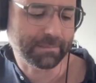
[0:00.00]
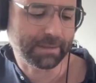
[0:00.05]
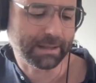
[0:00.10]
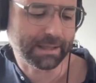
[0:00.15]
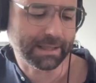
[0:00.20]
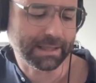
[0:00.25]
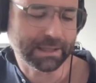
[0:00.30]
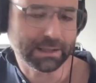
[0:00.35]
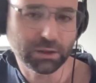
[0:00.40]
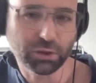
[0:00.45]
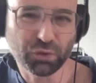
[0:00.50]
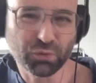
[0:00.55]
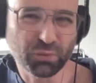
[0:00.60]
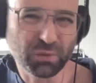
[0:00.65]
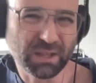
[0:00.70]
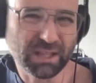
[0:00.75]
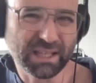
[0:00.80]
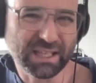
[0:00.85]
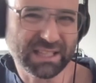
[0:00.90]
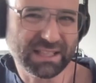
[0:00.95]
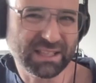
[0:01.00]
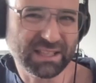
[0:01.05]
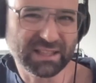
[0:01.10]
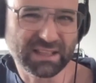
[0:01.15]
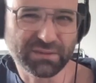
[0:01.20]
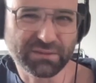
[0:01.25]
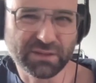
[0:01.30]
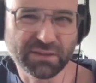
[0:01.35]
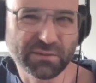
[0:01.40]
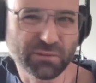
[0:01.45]
like doing anything
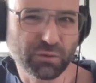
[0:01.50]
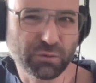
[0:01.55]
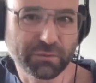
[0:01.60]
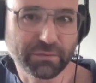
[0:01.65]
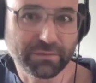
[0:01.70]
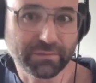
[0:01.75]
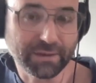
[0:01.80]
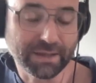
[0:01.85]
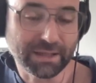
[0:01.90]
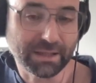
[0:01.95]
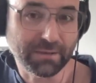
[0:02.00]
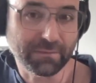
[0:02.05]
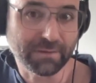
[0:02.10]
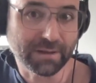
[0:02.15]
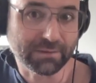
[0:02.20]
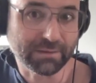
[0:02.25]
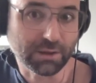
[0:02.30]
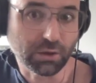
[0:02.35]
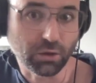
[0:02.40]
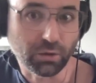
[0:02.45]
different would feel very